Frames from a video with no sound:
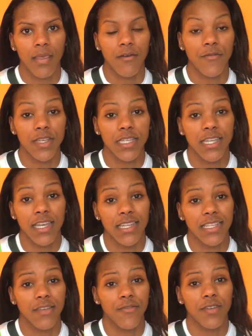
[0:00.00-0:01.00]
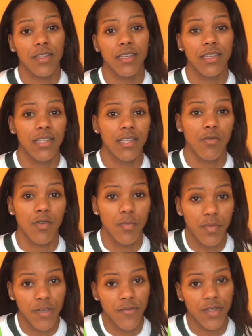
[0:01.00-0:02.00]
officiated differently than it would
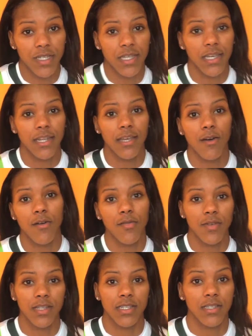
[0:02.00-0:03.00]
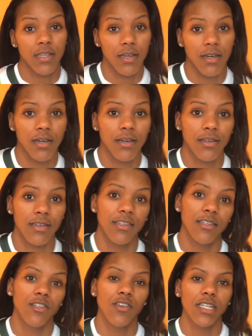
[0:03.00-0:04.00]
be officiated over in, uh,
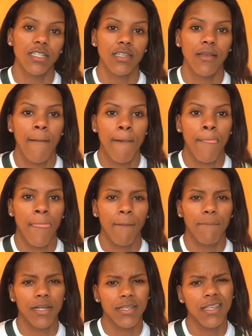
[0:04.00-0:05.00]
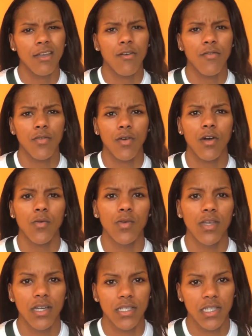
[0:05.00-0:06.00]
in the U.S. But I think overall
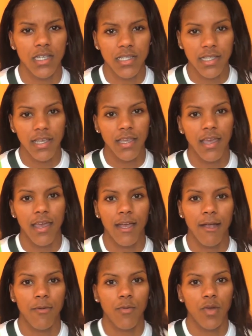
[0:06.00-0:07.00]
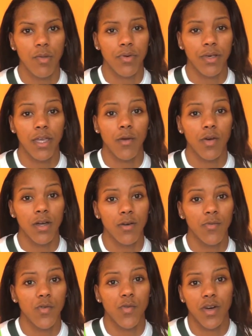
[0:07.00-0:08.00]
we adjusted and we played well.
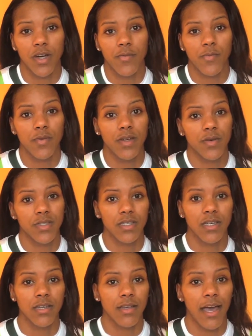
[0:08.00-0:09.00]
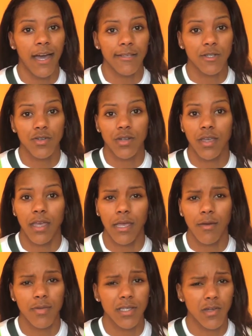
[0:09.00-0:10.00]
We won. It was a high-scoring
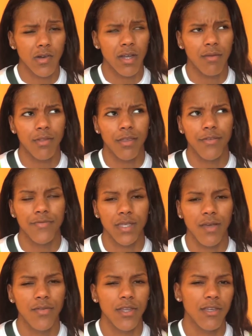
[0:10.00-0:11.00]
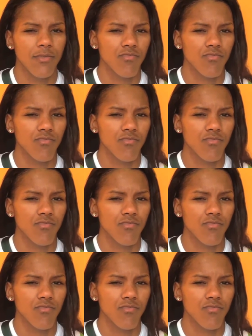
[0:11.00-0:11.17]
game. We scored, I believe, 70,